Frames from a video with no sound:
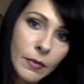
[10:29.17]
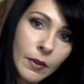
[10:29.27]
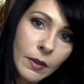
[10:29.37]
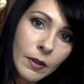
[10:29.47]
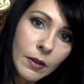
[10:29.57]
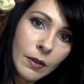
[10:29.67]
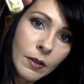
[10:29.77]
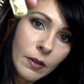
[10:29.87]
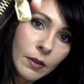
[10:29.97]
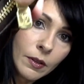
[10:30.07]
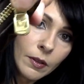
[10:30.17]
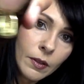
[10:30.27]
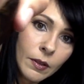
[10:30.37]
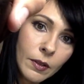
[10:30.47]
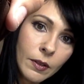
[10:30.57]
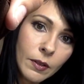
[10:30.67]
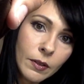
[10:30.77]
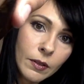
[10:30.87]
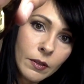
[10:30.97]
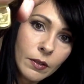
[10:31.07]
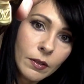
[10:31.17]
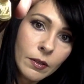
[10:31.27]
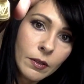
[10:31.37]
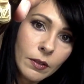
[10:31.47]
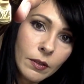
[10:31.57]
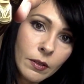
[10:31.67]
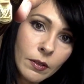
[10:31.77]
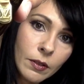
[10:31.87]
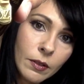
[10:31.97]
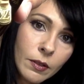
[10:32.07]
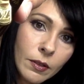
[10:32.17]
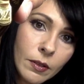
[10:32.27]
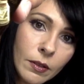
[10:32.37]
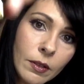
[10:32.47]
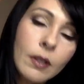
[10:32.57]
No one is speaking in this clip.